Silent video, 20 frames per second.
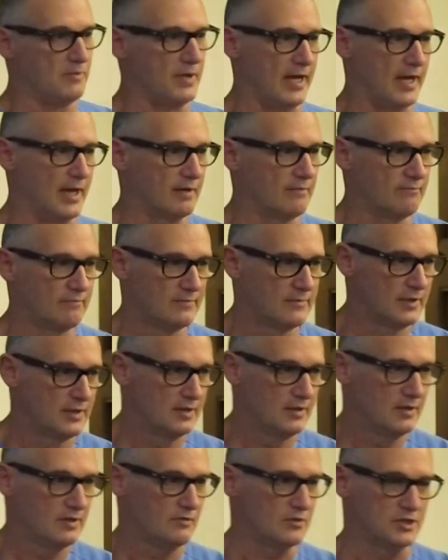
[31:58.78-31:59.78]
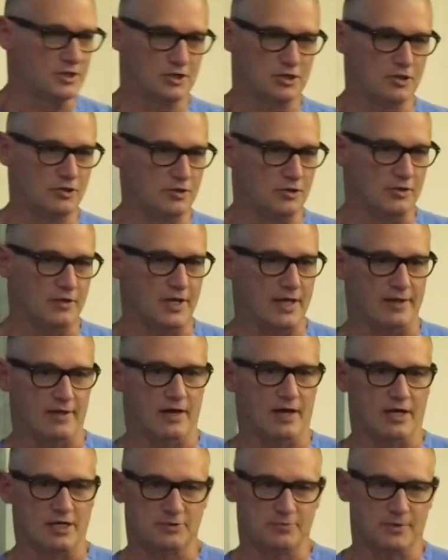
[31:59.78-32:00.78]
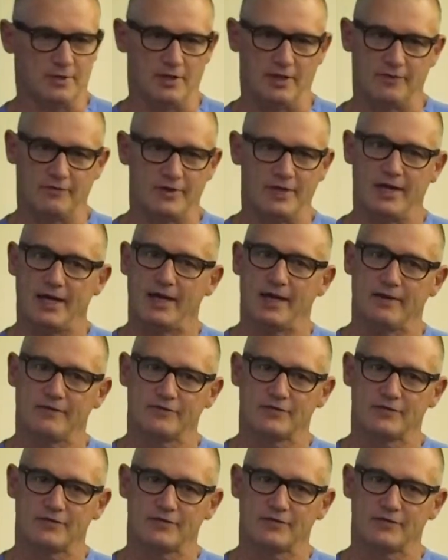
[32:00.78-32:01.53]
bag. We still do that in the hospital every day. If